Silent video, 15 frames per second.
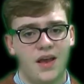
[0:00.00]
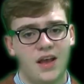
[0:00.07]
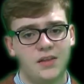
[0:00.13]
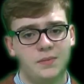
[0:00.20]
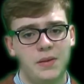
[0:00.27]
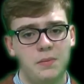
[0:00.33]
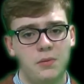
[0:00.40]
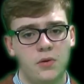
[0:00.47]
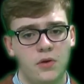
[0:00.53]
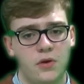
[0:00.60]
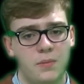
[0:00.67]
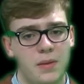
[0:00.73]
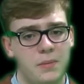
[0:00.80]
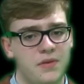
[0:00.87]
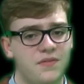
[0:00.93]
as people
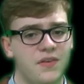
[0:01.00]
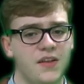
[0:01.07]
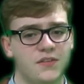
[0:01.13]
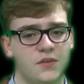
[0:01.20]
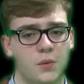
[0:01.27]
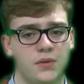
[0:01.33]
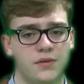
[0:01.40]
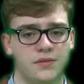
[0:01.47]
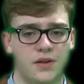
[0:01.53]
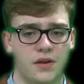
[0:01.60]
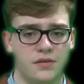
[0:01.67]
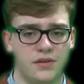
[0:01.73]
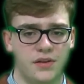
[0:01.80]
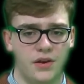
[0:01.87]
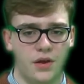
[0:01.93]
who may be fans of Quentin
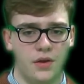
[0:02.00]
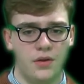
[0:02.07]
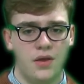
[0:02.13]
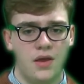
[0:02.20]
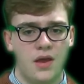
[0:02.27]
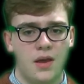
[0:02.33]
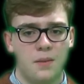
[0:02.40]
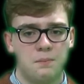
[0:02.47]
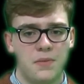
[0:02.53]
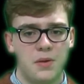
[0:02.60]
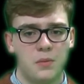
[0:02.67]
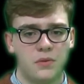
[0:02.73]
Tarantino may